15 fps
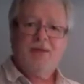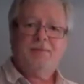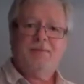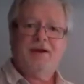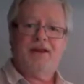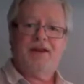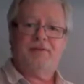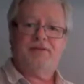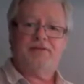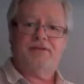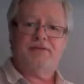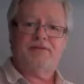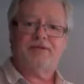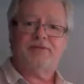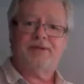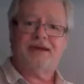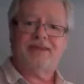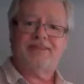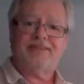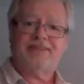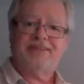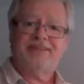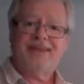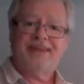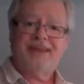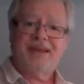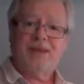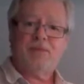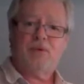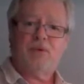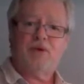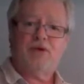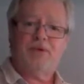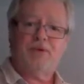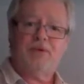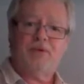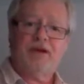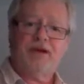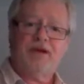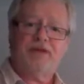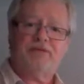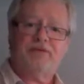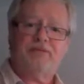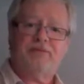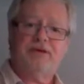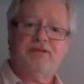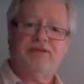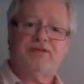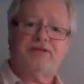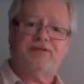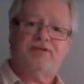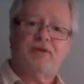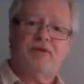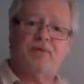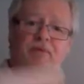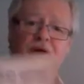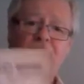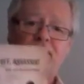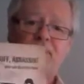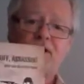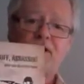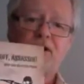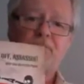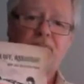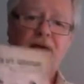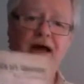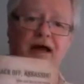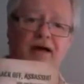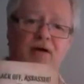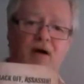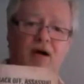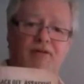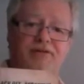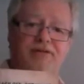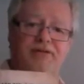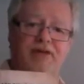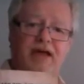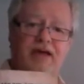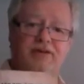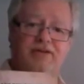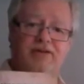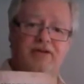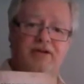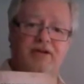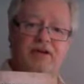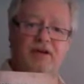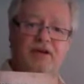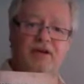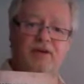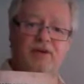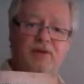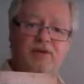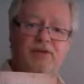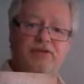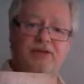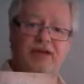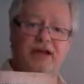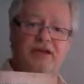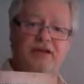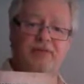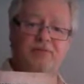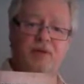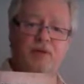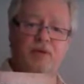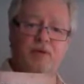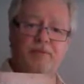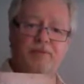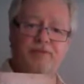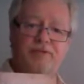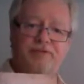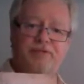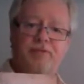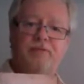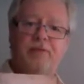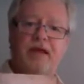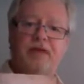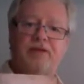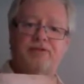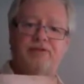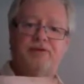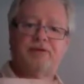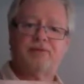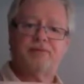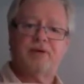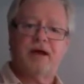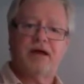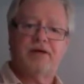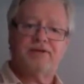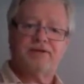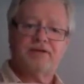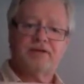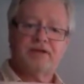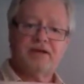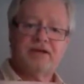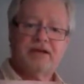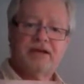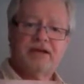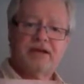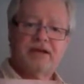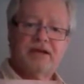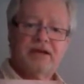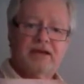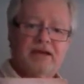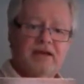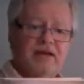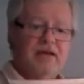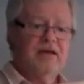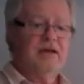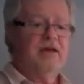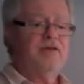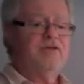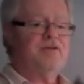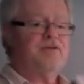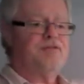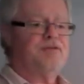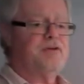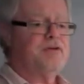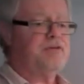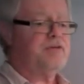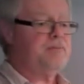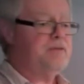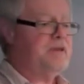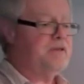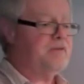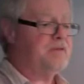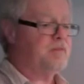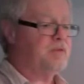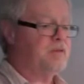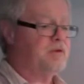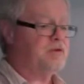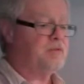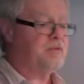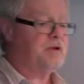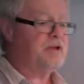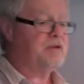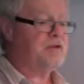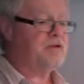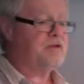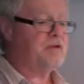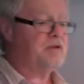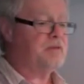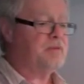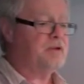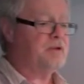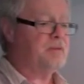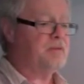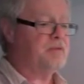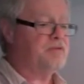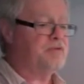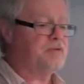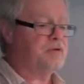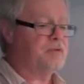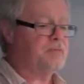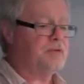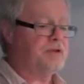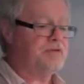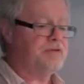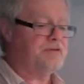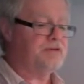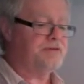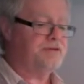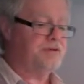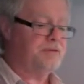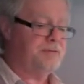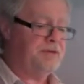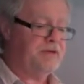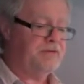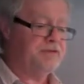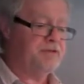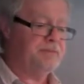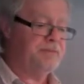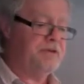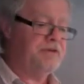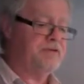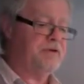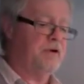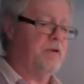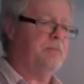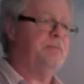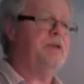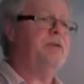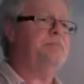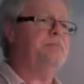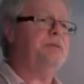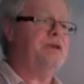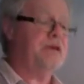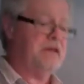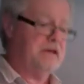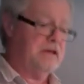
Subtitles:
My name's Jim Smith. I'm going to be reading some pieces from my book, Back Off Assassin, New and Selected Poems from Mansfield Press. So the first piece I'm going to read, it's going to be a number of short pieces. The first piece is a piece called BP.